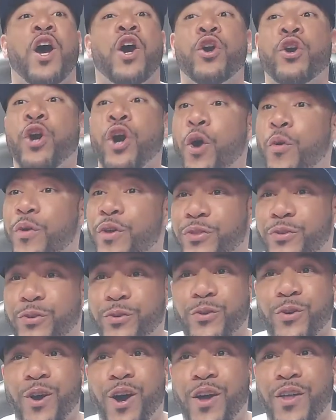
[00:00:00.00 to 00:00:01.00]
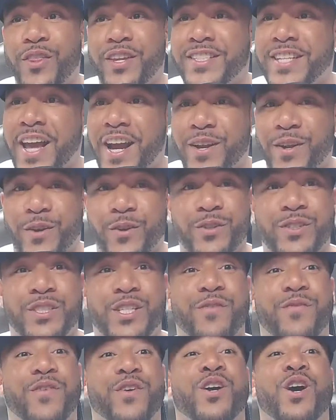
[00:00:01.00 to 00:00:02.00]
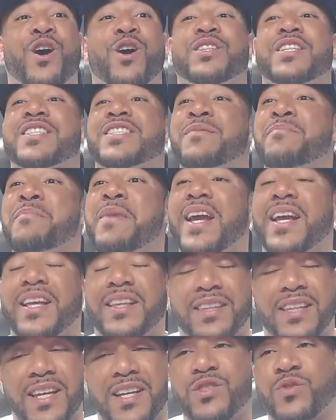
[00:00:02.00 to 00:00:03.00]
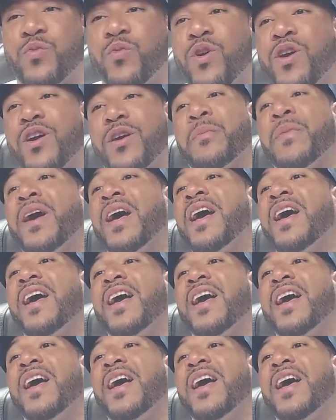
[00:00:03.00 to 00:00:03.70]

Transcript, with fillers: going through all the technical difficulties and making things work, man.